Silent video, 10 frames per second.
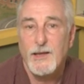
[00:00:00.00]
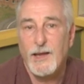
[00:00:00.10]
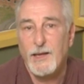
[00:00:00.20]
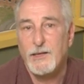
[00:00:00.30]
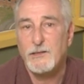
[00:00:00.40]

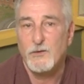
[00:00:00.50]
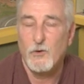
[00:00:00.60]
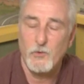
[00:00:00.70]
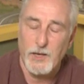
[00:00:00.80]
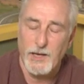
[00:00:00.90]
And
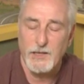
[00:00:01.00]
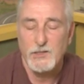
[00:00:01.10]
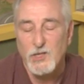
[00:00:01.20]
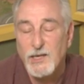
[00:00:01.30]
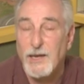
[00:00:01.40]
okay,
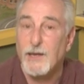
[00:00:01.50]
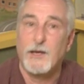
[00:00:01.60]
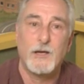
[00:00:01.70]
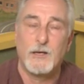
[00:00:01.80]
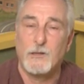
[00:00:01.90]
you can't
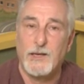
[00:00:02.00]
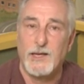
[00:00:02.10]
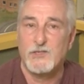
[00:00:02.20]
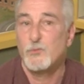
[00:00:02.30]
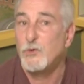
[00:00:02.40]
cut
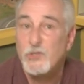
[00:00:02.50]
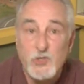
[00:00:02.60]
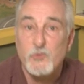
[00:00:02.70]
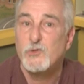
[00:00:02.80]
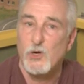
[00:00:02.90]
glass. Well,
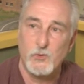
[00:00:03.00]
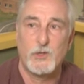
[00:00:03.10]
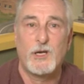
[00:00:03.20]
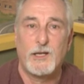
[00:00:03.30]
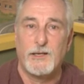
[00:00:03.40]
you don't
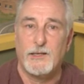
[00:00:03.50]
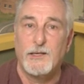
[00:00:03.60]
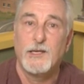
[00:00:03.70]
cut it.